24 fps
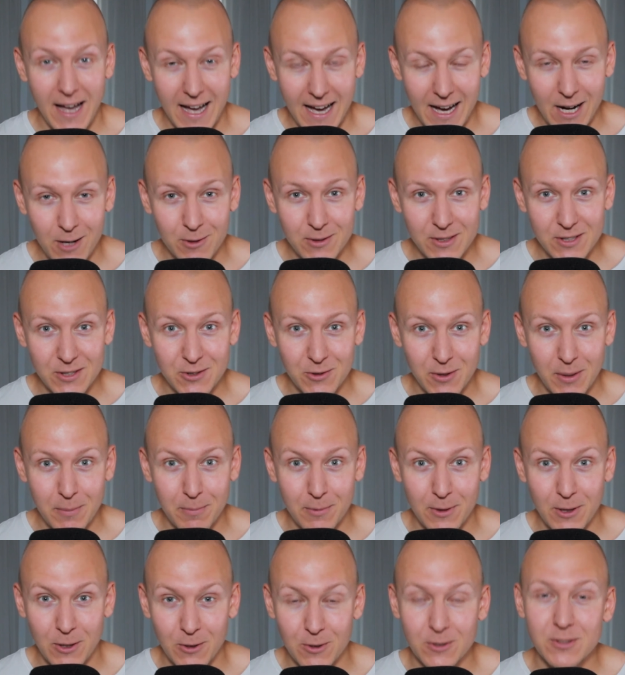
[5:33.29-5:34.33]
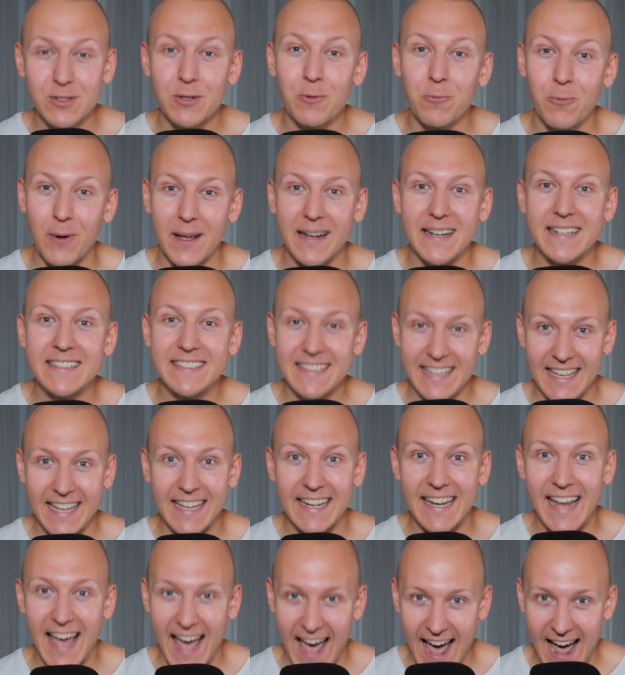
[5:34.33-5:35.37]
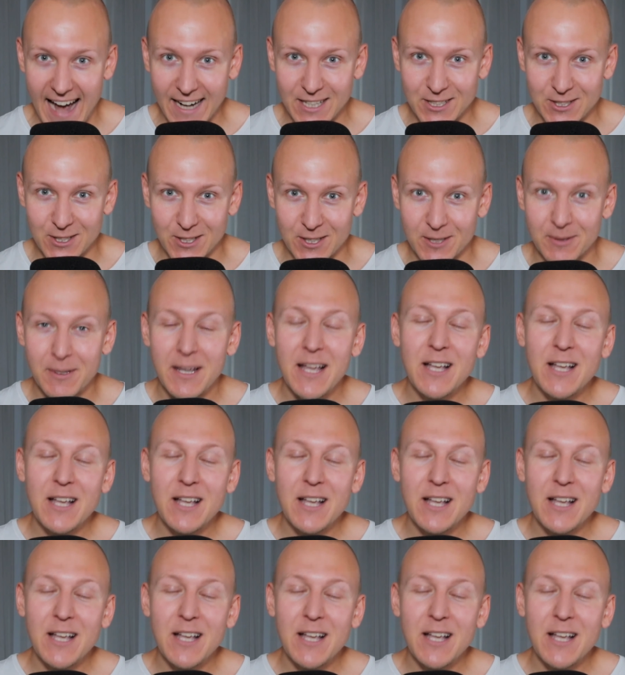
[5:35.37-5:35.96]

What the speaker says: how the script looks when it's in action.